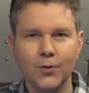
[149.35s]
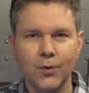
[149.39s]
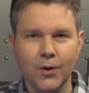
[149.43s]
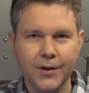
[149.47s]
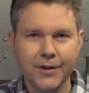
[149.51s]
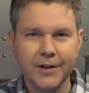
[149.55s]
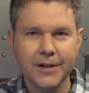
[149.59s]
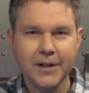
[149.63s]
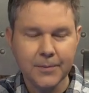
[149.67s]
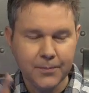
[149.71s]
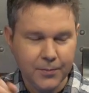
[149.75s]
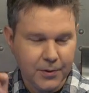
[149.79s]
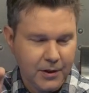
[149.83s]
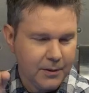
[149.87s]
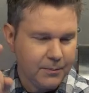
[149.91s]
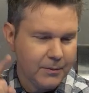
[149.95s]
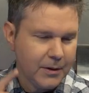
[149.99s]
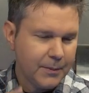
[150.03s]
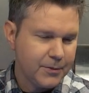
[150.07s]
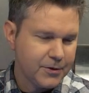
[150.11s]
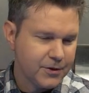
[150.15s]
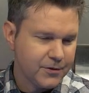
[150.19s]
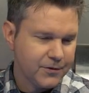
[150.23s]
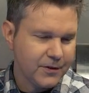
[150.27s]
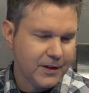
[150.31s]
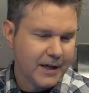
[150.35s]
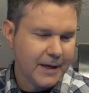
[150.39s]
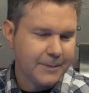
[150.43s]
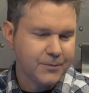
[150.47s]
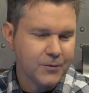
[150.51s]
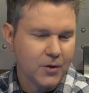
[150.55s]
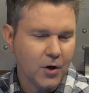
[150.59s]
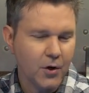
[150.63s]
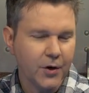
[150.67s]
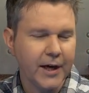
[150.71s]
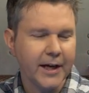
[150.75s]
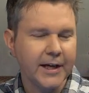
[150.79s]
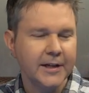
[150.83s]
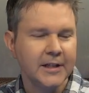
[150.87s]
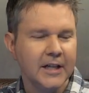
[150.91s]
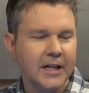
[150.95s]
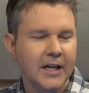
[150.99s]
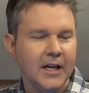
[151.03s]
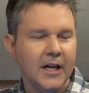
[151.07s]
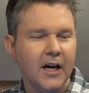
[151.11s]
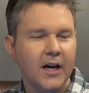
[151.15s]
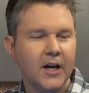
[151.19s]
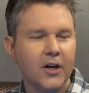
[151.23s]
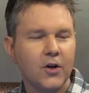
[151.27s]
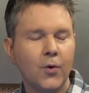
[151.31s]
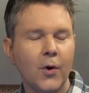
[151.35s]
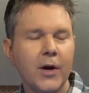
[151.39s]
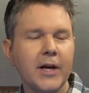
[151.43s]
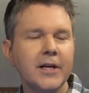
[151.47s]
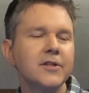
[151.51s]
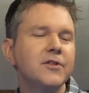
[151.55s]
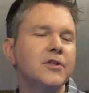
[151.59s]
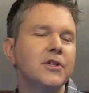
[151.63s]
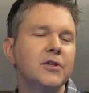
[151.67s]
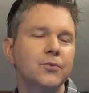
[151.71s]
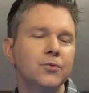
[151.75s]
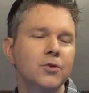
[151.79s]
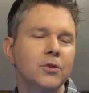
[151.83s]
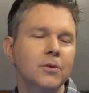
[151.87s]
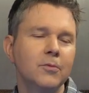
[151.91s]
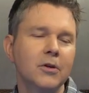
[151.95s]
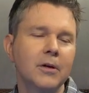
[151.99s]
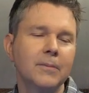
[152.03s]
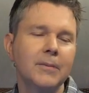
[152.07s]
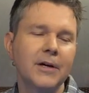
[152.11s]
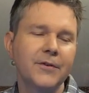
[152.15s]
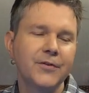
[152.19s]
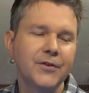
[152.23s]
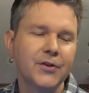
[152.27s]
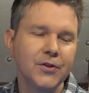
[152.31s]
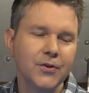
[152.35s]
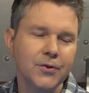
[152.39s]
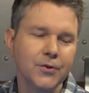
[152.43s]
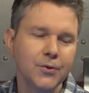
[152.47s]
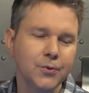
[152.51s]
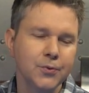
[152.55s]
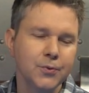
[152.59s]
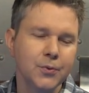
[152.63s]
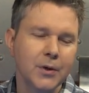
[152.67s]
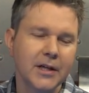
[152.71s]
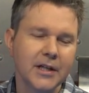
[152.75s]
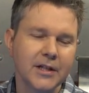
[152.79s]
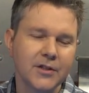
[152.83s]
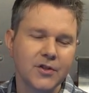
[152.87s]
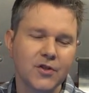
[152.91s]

to all the EPN members for that. Okay, a crazy rumor about the new